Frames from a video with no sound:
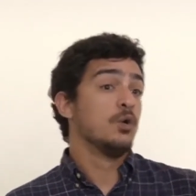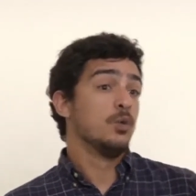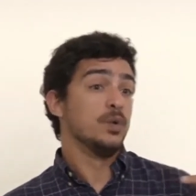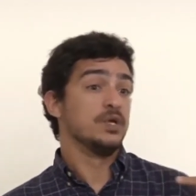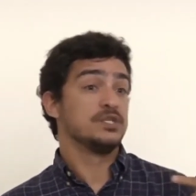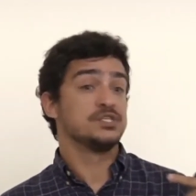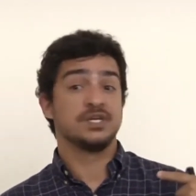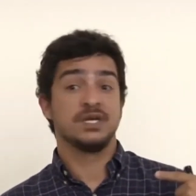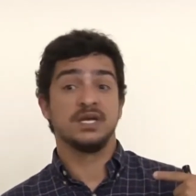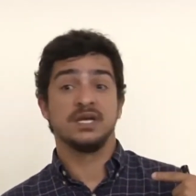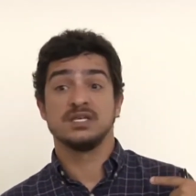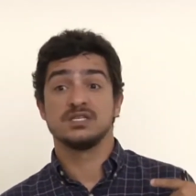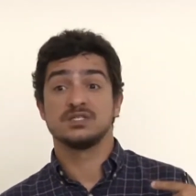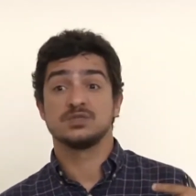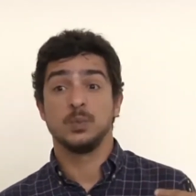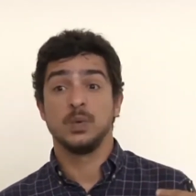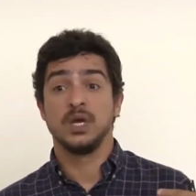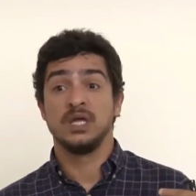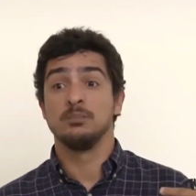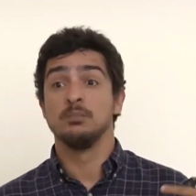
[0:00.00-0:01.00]
which
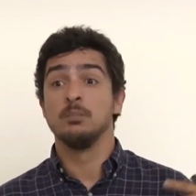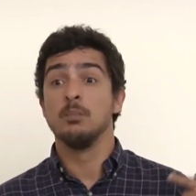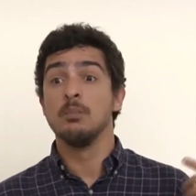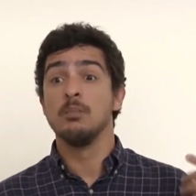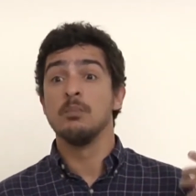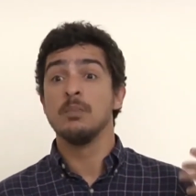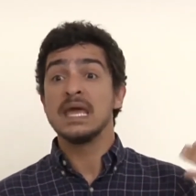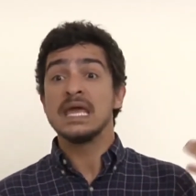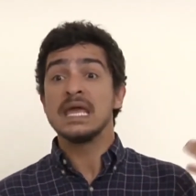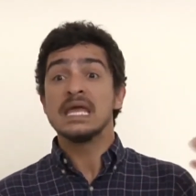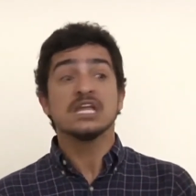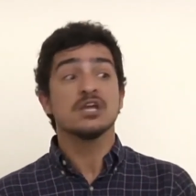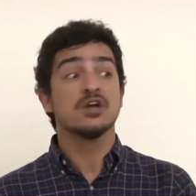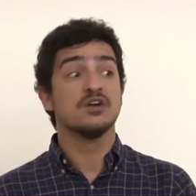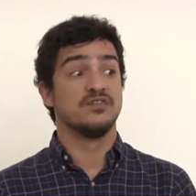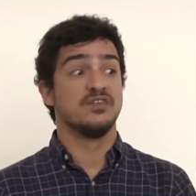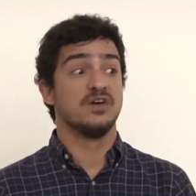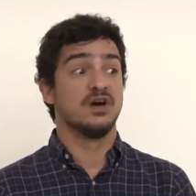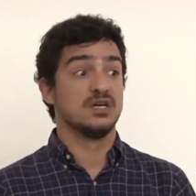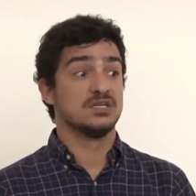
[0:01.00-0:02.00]
is when many
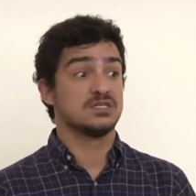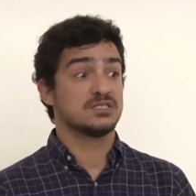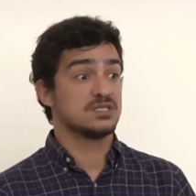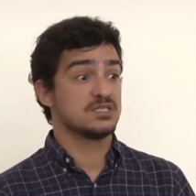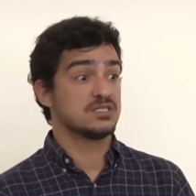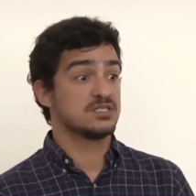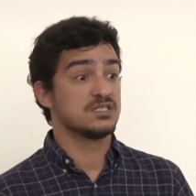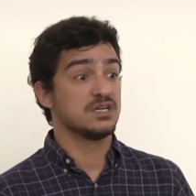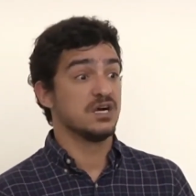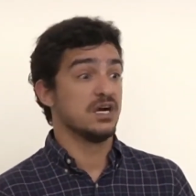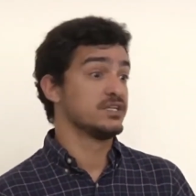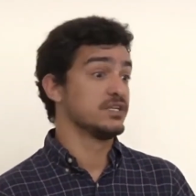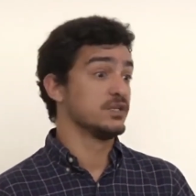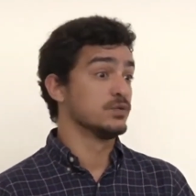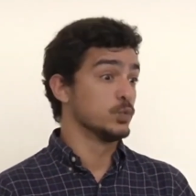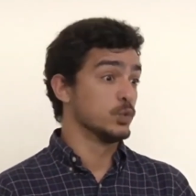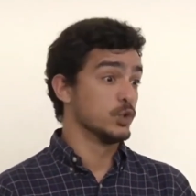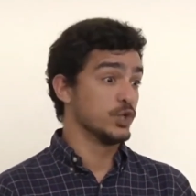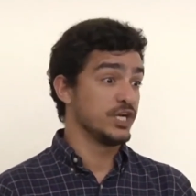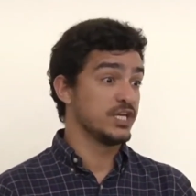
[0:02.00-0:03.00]
of us
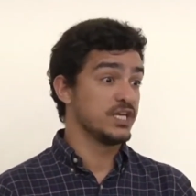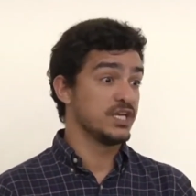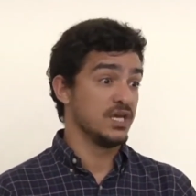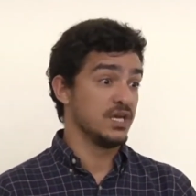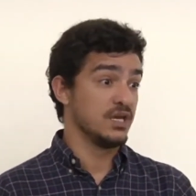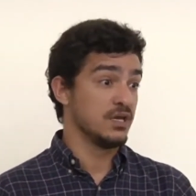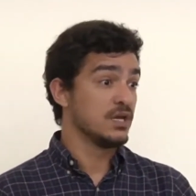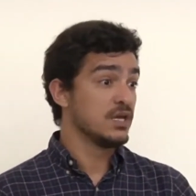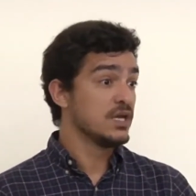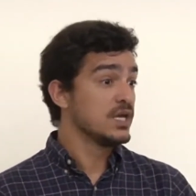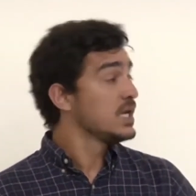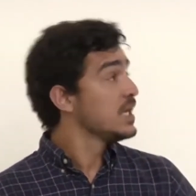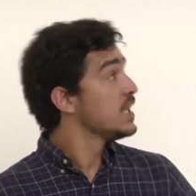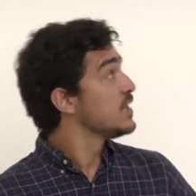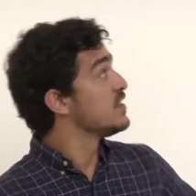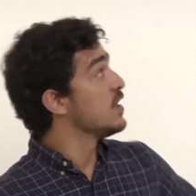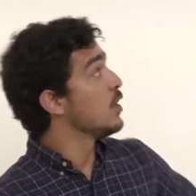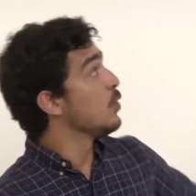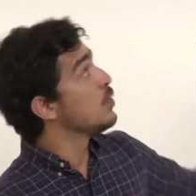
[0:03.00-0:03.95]
started working, that